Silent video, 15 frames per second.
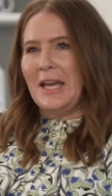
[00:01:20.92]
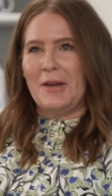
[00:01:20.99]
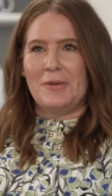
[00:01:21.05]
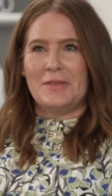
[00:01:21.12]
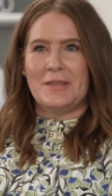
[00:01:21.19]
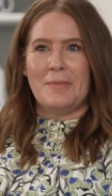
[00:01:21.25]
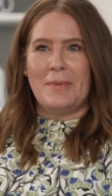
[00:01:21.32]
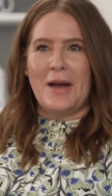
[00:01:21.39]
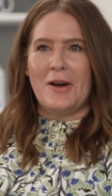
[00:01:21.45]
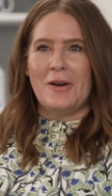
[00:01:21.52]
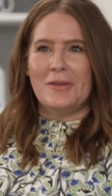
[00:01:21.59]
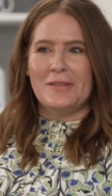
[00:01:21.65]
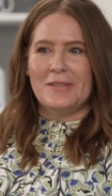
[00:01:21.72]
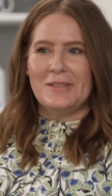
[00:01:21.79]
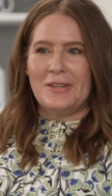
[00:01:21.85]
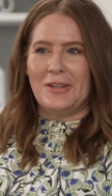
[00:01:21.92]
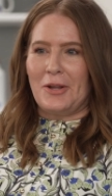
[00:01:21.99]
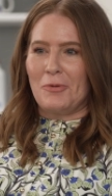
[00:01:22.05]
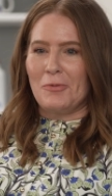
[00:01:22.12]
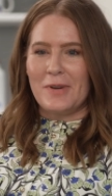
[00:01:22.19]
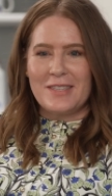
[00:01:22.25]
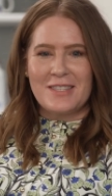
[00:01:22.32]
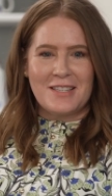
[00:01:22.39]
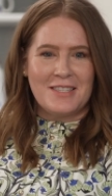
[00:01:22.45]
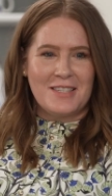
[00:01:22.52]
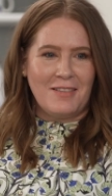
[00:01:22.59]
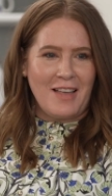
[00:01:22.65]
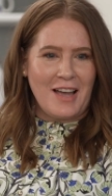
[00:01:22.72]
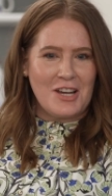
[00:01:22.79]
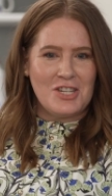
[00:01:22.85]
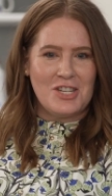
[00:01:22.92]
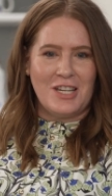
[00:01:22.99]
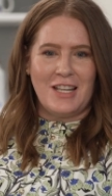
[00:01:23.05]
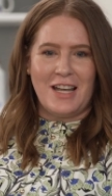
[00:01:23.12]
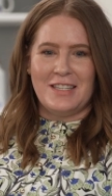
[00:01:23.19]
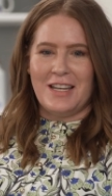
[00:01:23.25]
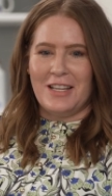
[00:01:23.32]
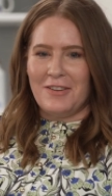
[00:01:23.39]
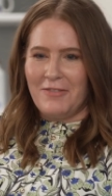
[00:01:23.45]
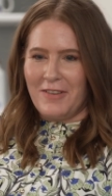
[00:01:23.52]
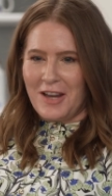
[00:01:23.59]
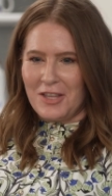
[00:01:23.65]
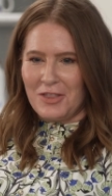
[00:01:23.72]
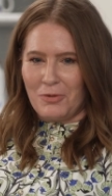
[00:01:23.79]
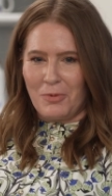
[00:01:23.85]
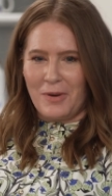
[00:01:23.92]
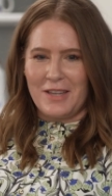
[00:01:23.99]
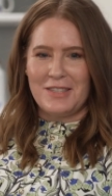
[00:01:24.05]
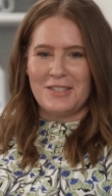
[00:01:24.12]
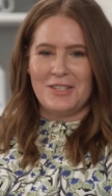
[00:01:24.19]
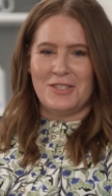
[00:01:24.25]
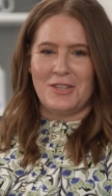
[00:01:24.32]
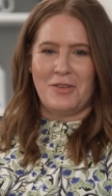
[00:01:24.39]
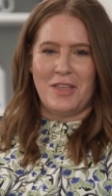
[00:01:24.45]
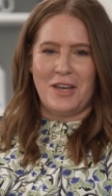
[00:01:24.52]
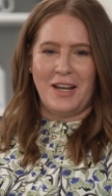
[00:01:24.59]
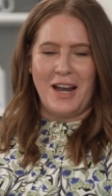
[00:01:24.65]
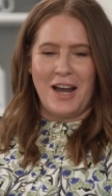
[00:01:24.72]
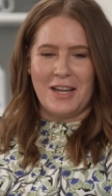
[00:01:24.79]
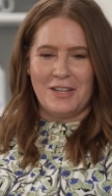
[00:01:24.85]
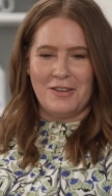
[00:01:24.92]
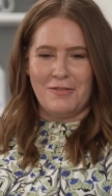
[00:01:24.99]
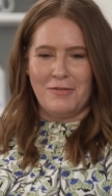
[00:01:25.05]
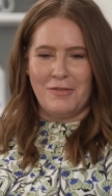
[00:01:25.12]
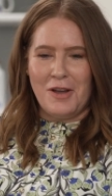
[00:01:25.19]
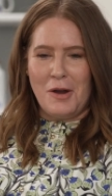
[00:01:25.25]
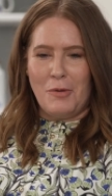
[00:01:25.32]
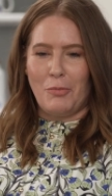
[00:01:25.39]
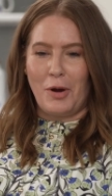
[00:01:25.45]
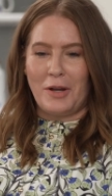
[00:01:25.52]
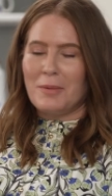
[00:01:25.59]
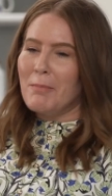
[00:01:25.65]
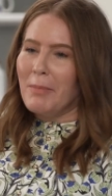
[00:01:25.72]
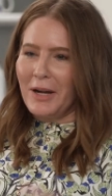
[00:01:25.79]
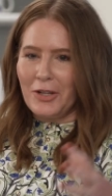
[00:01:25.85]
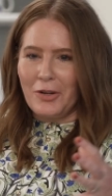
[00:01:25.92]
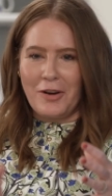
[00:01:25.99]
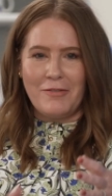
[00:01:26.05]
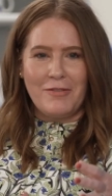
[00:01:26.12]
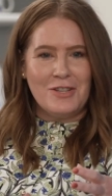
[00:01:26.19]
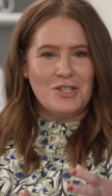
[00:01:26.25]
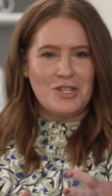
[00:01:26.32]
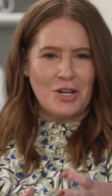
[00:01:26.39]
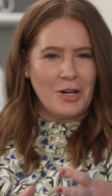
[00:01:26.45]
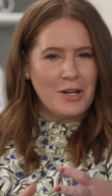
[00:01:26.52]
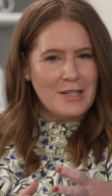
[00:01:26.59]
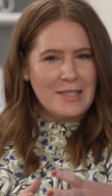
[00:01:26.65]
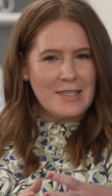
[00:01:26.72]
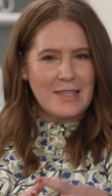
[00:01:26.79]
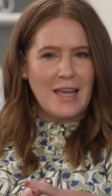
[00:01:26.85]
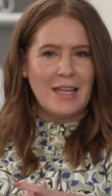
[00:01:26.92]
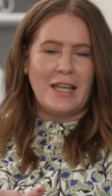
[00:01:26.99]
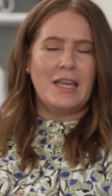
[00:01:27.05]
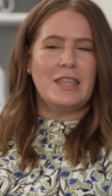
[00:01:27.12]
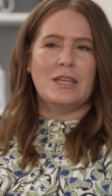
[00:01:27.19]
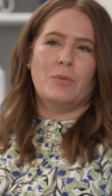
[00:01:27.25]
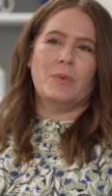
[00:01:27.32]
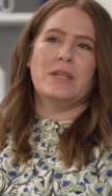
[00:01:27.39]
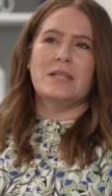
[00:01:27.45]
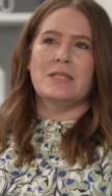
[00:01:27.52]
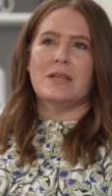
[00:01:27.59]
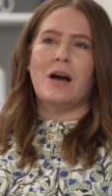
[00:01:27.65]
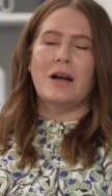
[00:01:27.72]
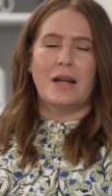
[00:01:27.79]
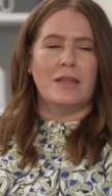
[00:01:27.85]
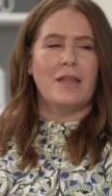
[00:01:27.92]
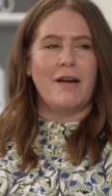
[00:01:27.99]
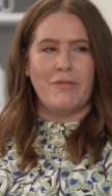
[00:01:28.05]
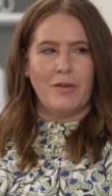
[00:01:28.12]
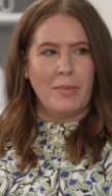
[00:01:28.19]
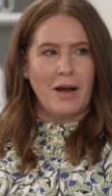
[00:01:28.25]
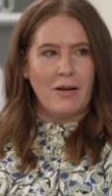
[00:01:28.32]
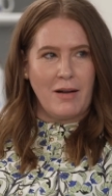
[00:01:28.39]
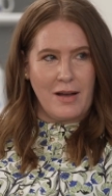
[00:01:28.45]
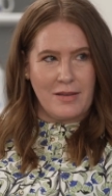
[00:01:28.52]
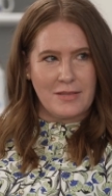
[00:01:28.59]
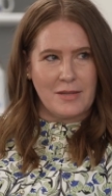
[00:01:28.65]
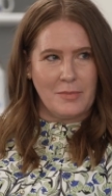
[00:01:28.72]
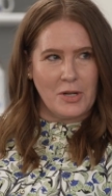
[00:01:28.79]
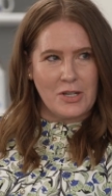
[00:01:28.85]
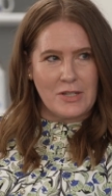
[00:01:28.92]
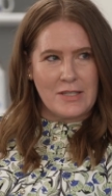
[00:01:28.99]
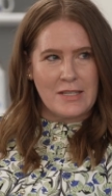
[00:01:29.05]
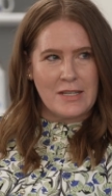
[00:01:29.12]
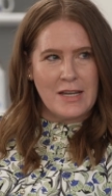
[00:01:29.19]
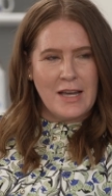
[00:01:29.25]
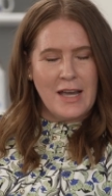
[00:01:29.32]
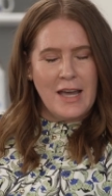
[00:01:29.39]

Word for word: it was about you know risk selection, identifying the risks, so the kind of bread and butter of insurance. And I think we didn't talk enough about customers.